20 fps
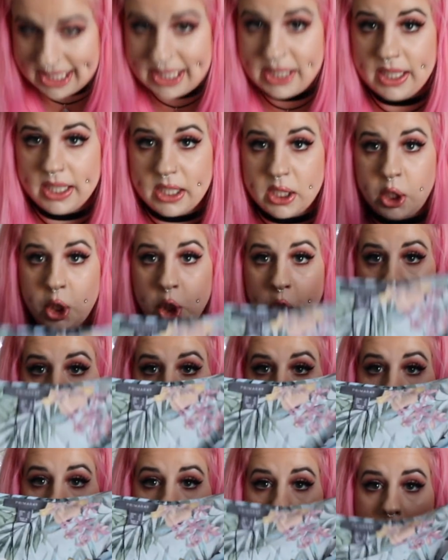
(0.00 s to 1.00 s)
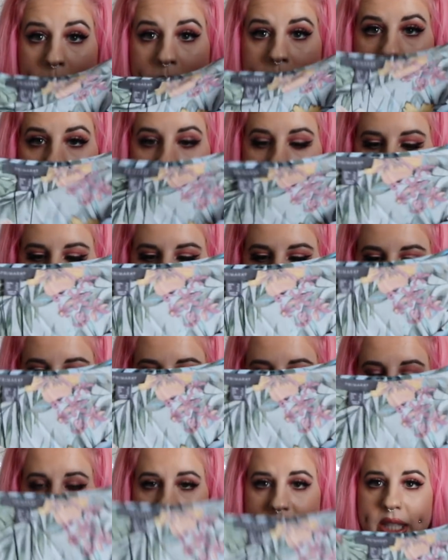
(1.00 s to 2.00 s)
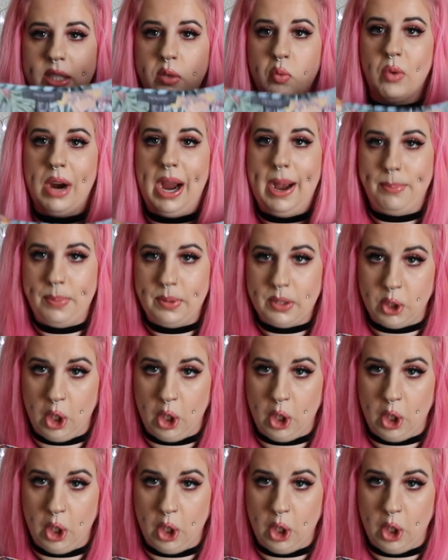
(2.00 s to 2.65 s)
It's like super cropped, guys. It's literally this wrap